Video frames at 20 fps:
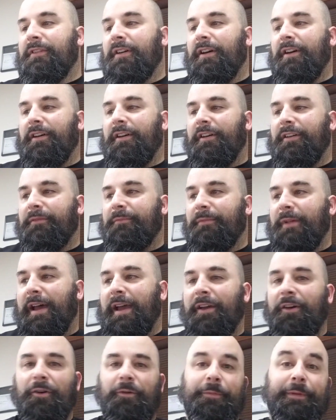Um, I
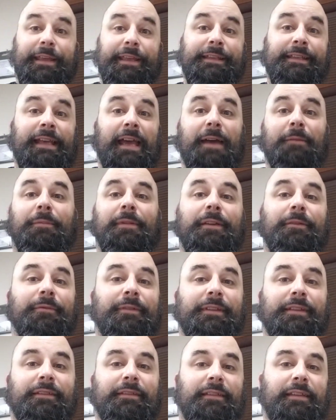hope he's happy
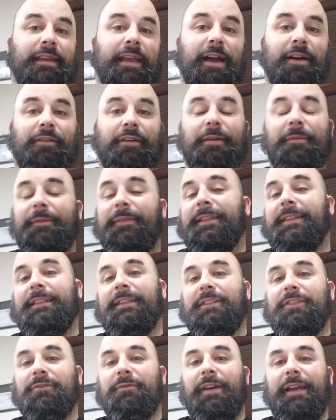with the outcome of the
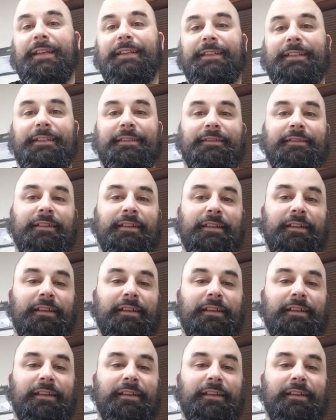situation